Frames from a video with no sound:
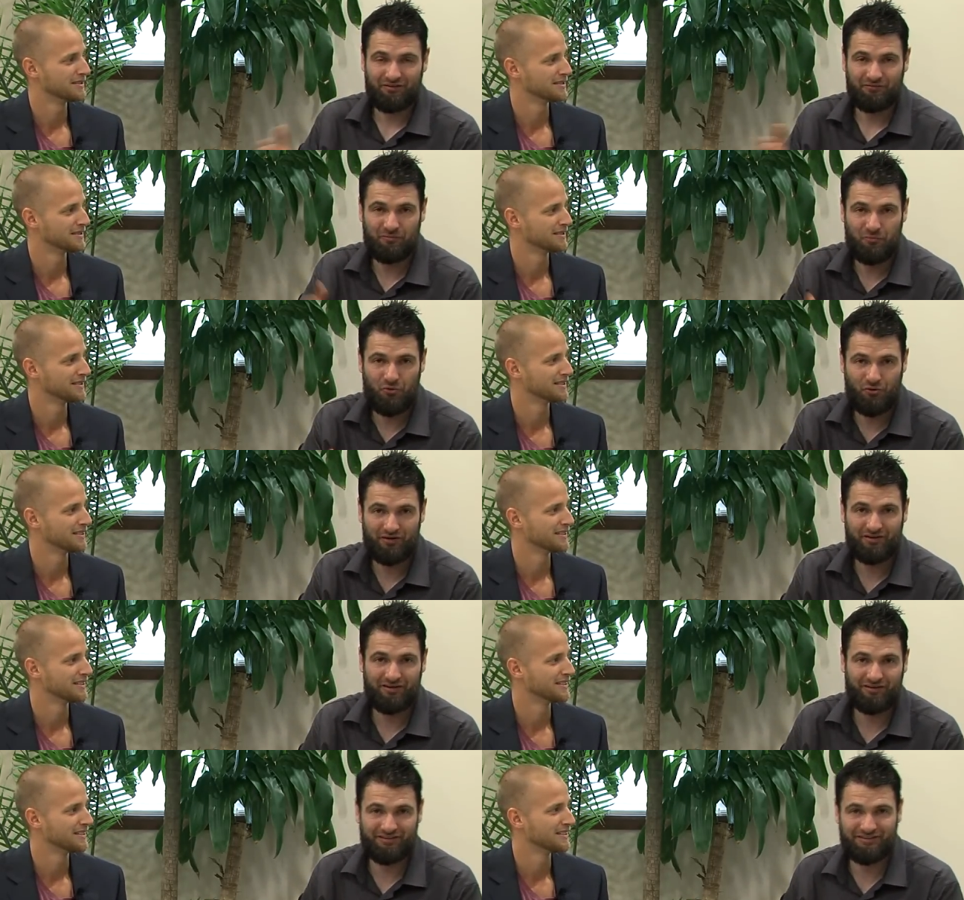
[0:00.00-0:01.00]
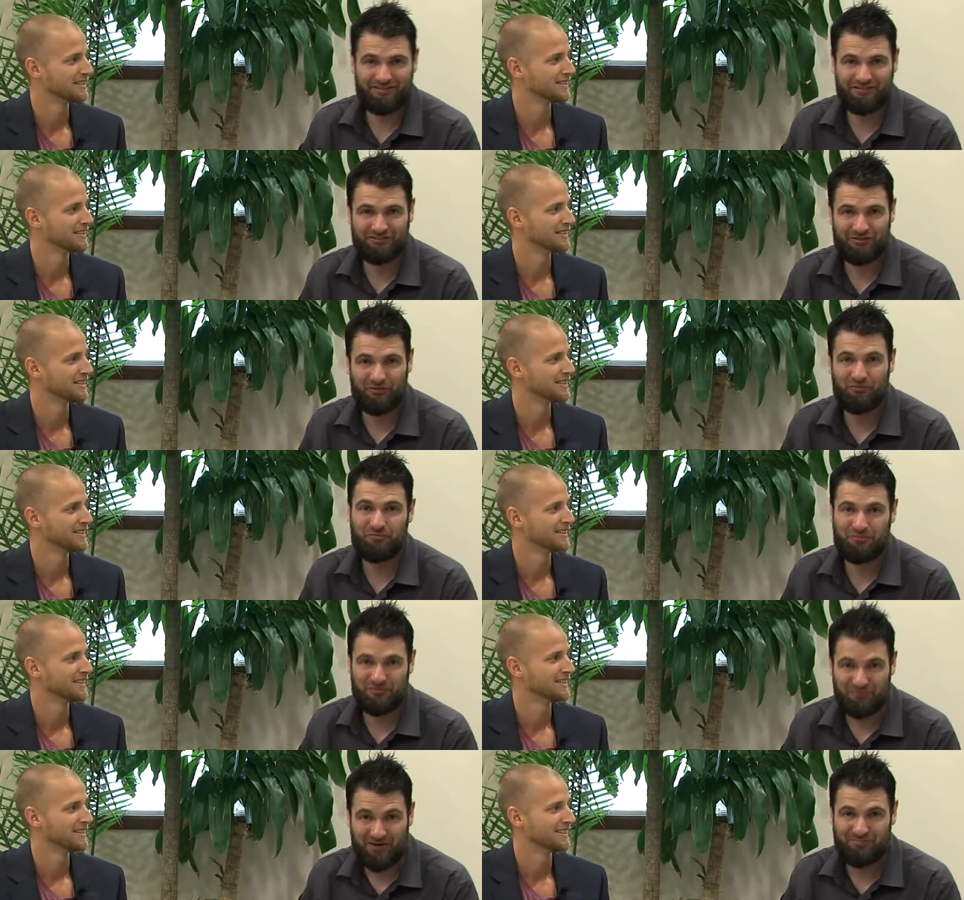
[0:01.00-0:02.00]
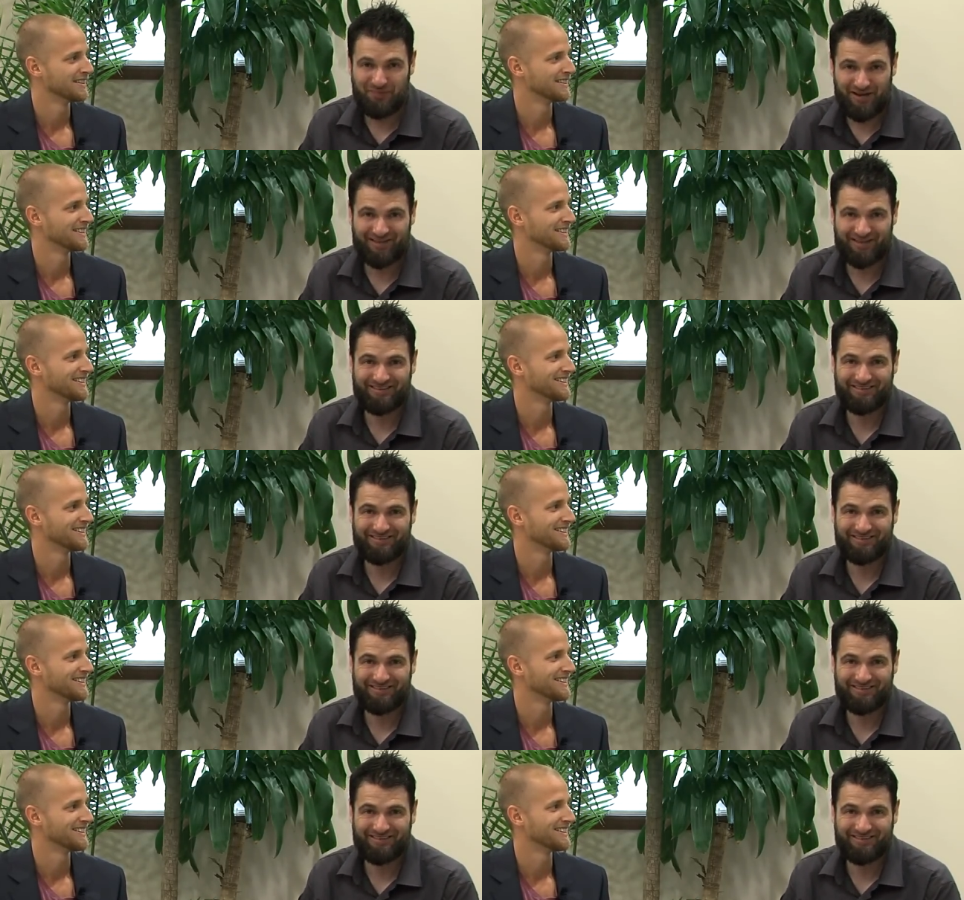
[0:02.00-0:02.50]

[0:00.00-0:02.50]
Speaker 1: For more here in the Deen Show, we'll be right back.